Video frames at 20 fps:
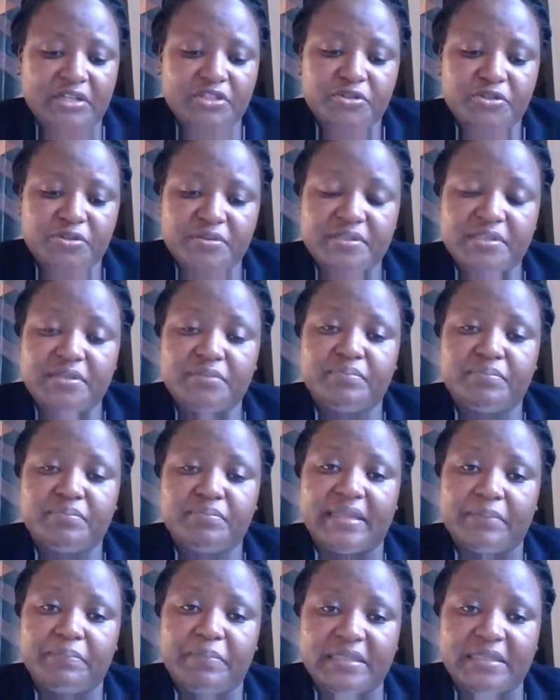chosen
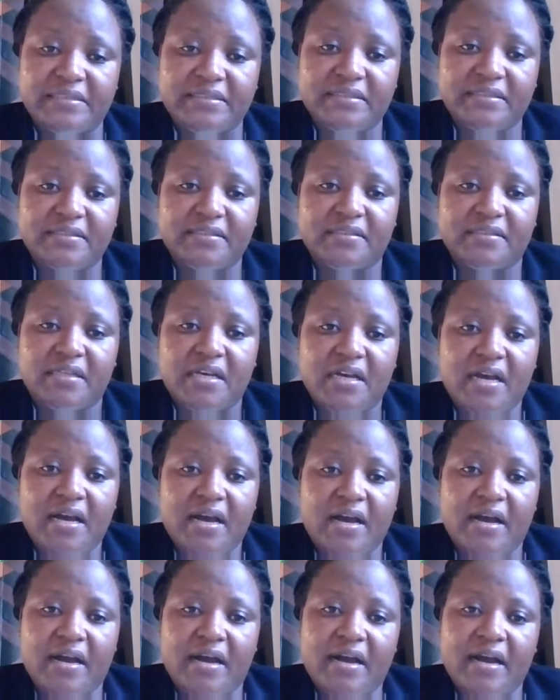by the parties
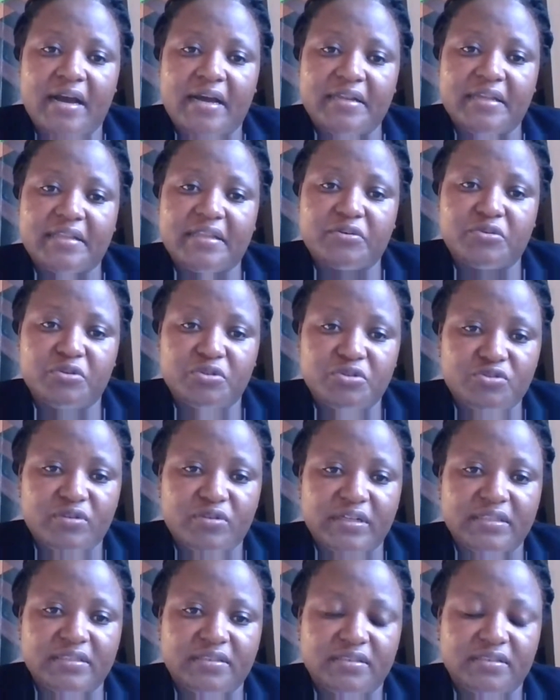under the
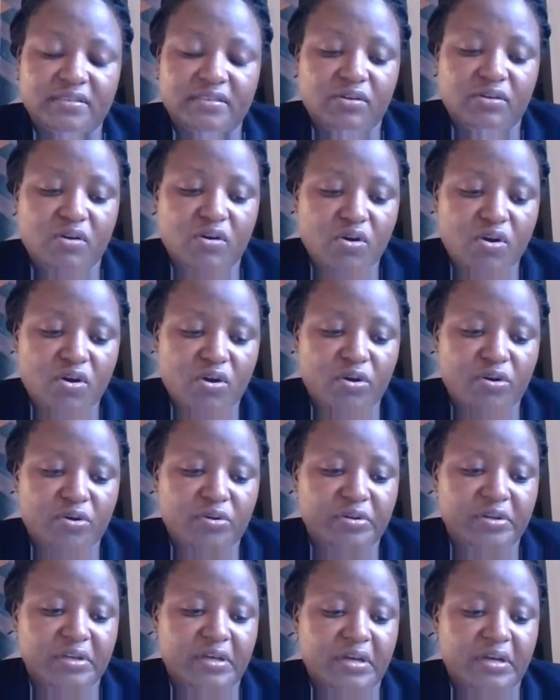contract, or